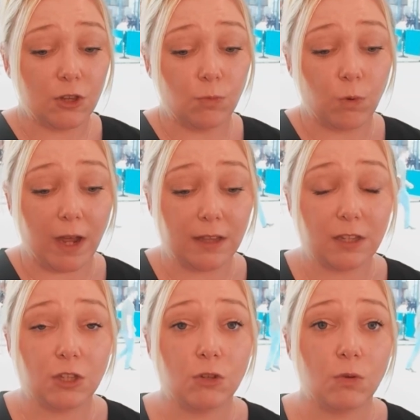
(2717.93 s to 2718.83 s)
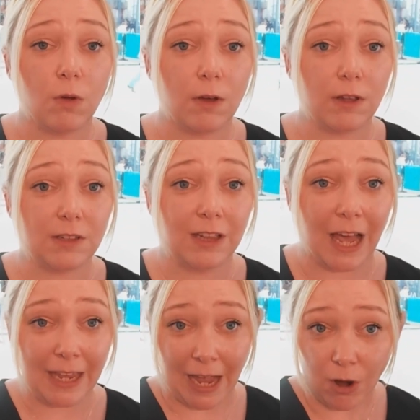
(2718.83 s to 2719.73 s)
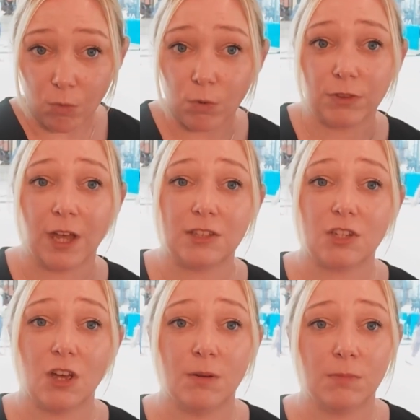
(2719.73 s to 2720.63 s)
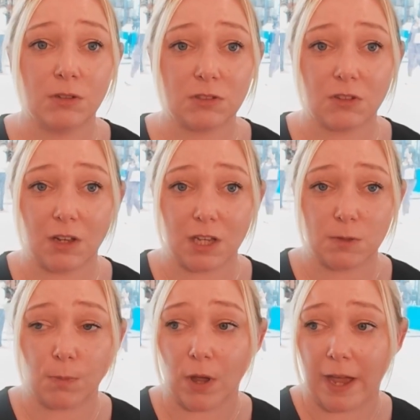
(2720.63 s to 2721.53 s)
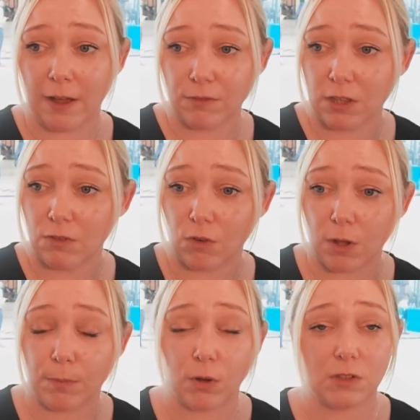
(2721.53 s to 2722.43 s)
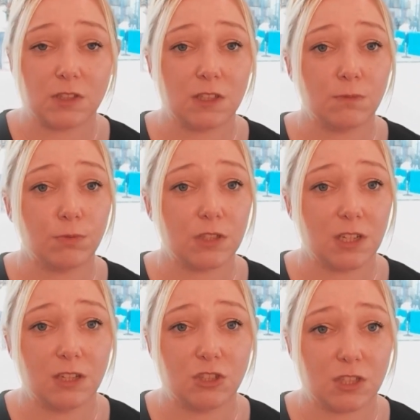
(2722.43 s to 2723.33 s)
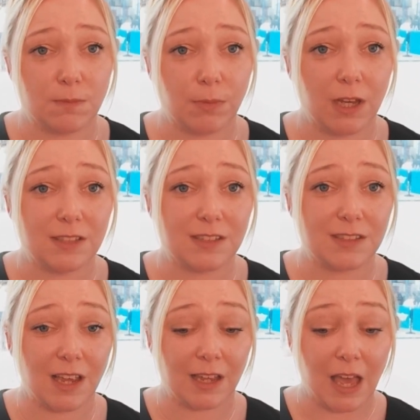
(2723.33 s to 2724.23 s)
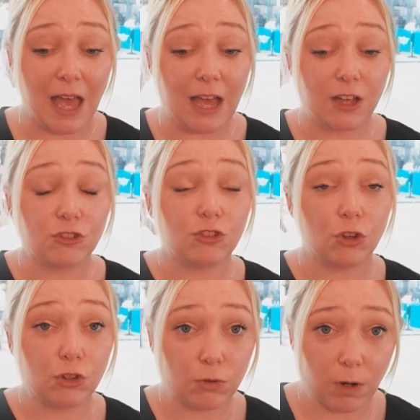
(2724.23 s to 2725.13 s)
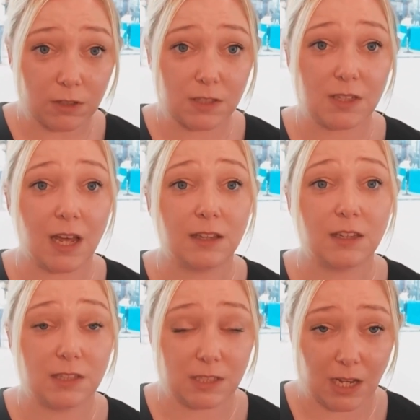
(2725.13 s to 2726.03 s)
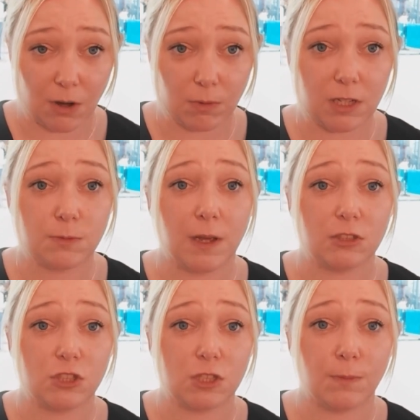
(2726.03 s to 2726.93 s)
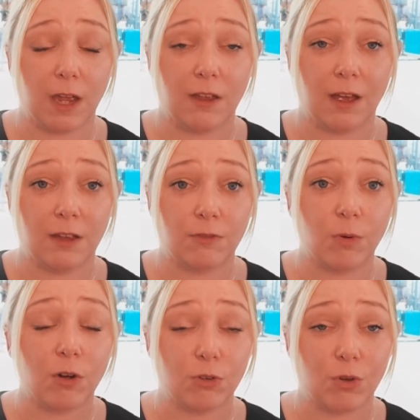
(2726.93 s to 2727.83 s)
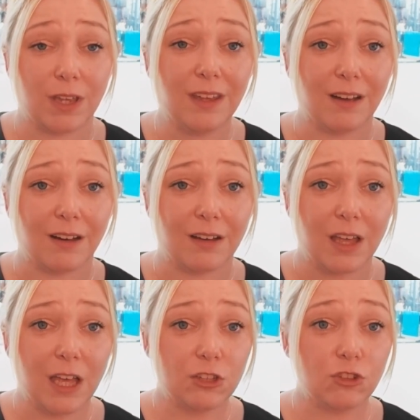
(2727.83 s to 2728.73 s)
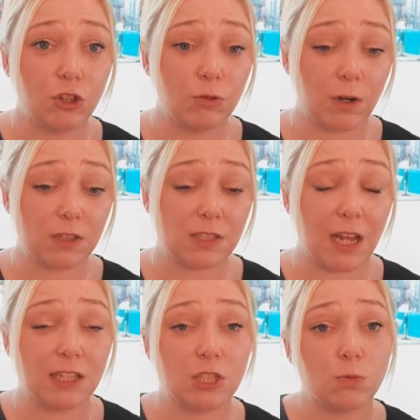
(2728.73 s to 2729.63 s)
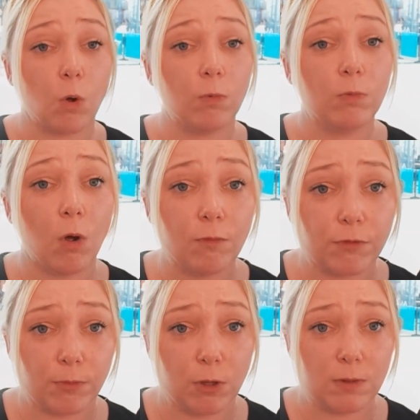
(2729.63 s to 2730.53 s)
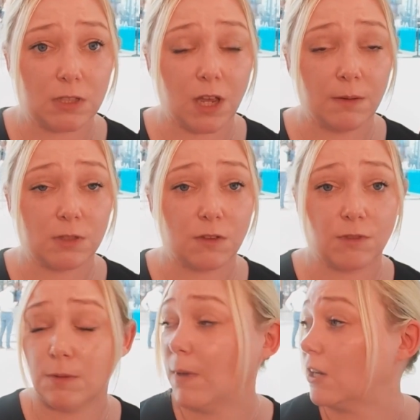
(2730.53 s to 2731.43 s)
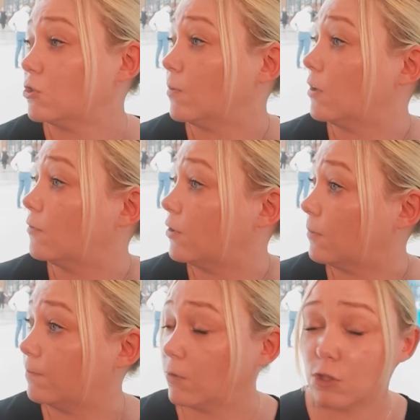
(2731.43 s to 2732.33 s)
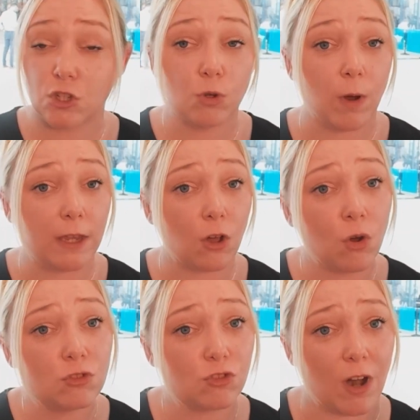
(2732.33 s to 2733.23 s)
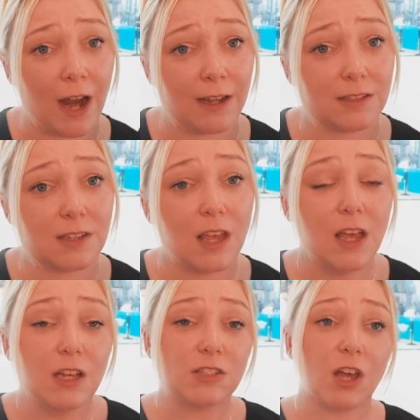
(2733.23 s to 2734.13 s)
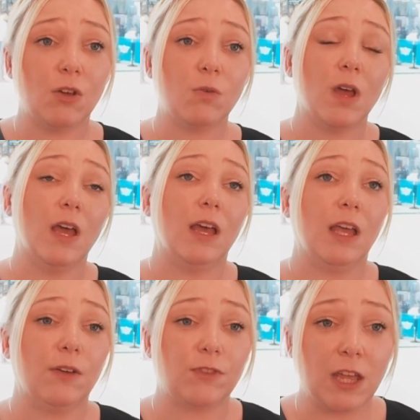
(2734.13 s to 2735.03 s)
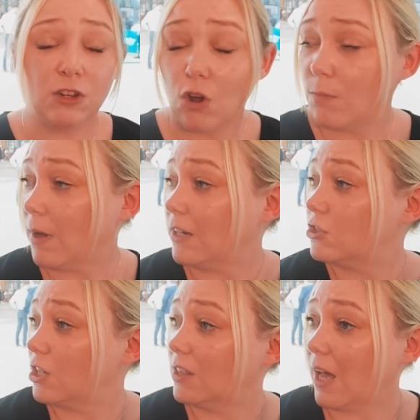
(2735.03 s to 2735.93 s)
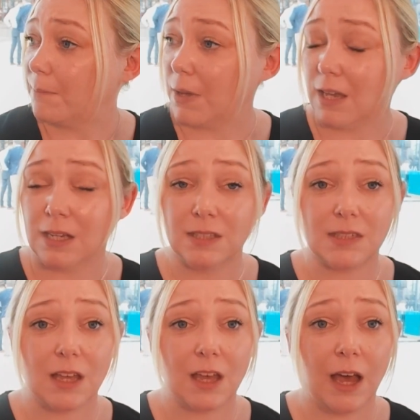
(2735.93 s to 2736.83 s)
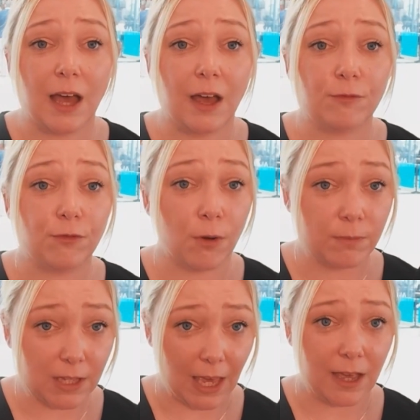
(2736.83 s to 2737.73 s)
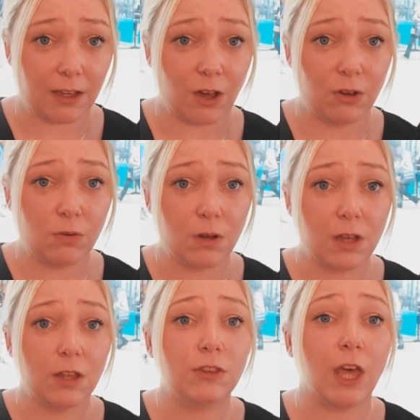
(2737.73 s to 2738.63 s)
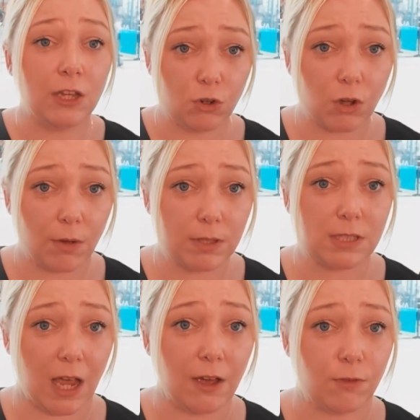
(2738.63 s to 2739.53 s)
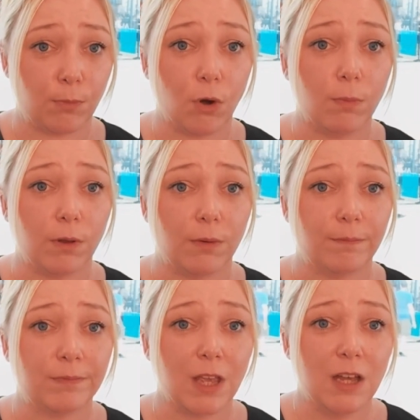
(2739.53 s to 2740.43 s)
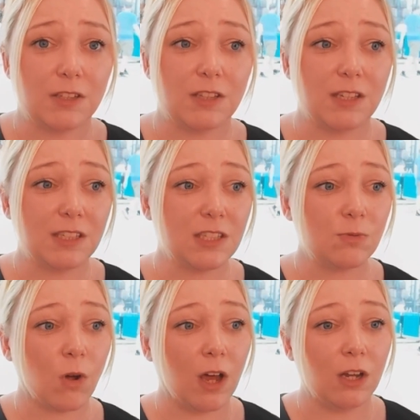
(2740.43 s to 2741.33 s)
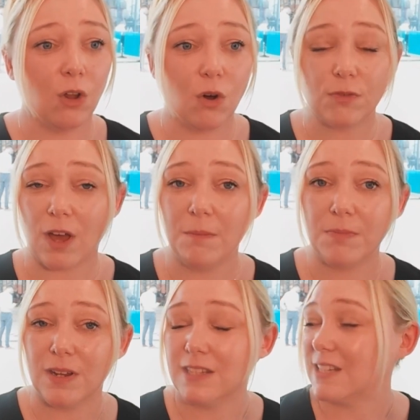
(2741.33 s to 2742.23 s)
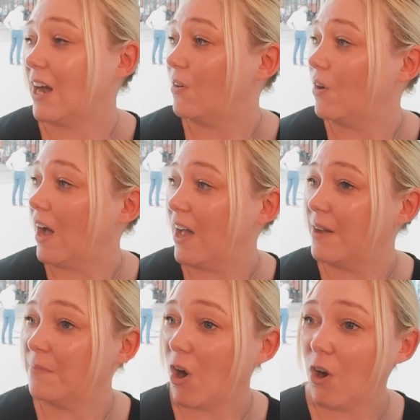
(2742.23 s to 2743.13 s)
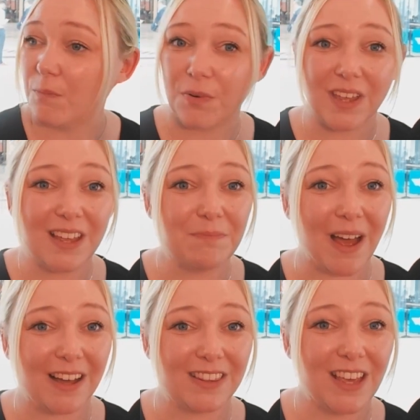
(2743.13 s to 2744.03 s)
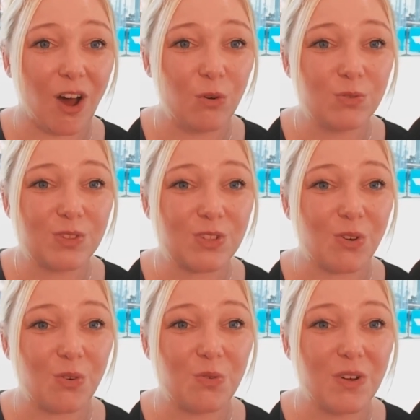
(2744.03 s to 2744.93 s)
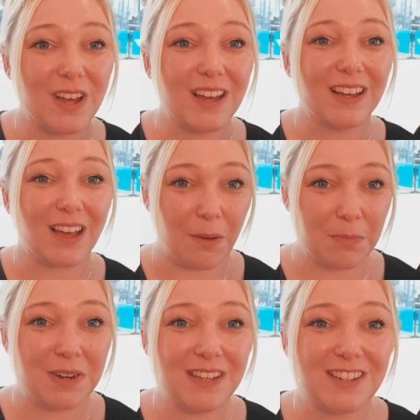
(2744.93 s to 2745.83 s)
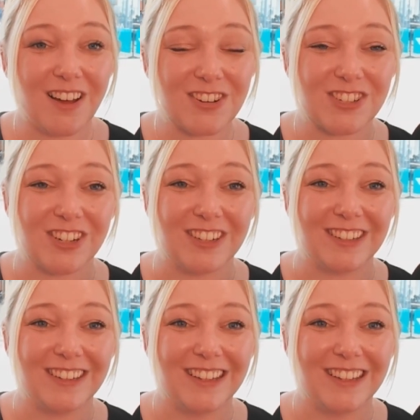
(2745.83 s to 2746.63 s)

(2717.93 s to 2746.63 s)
The way that you lay out what that term looks like is by having the right policies and procedures in place and saying, do you understand that this is how we expect you to behave while you're here? Yeah. Do you understand this is what we want from you in terms of the management of the two-way contract? So if they're not managing that piece from the get-go, then you're going to have a problem. So this is why a lot of companies now are bringing back the old school company induction.